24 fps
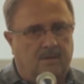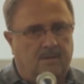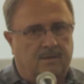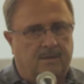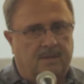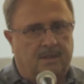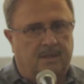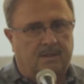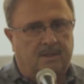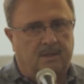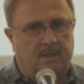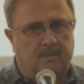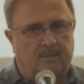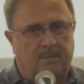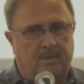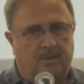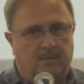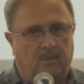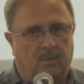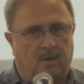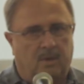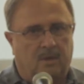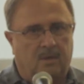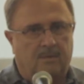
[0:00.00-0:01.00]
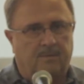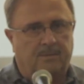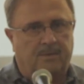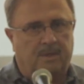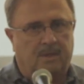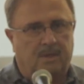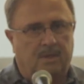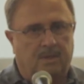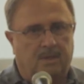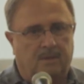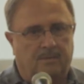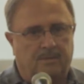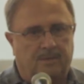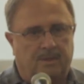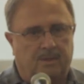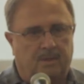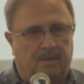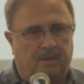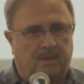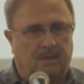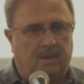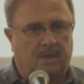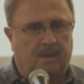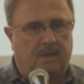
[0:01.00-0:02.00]
that they'd be welcome to come
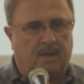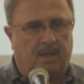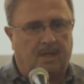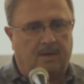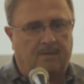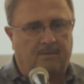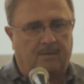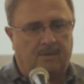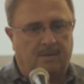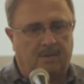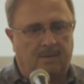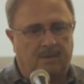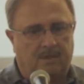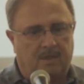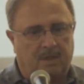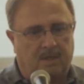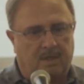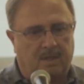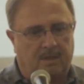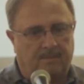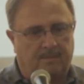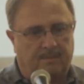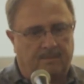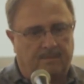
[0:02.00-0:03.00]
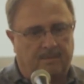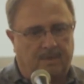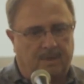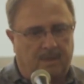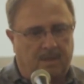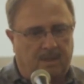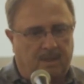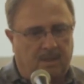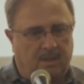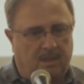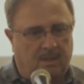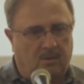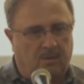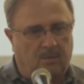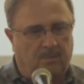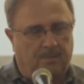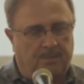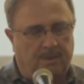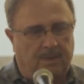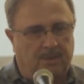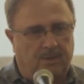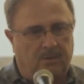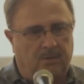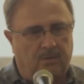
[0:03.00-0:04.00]
and have a good time, and I hope
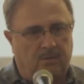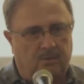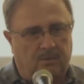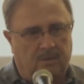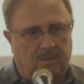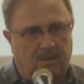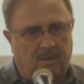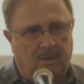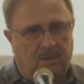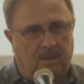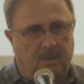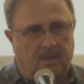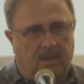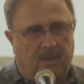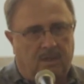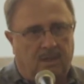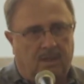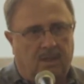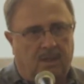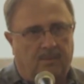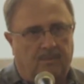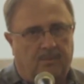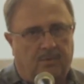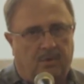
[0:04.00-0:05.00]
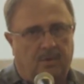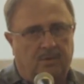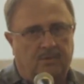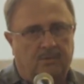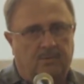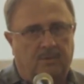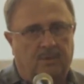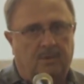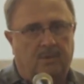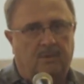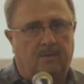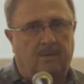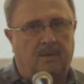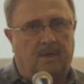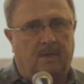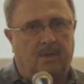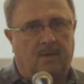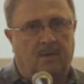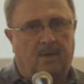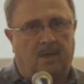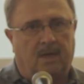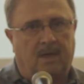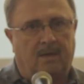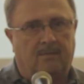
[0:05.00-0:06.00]
they do. And plus we'll
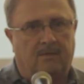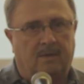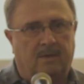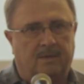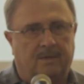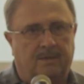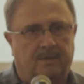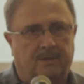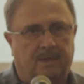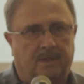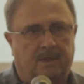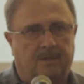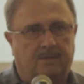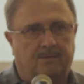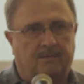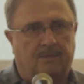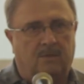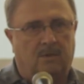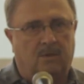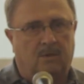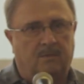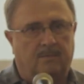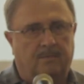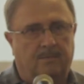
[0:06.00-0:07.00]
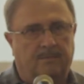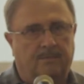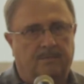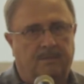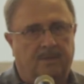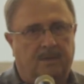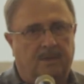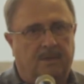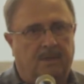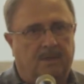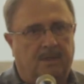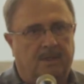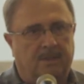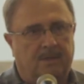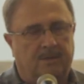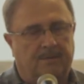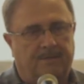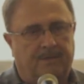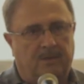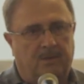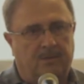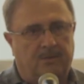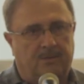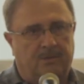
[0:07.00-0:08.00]
have other things for them in the
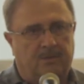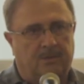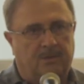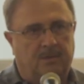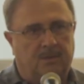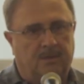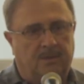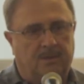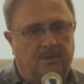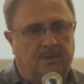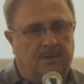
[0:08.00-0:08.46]
future.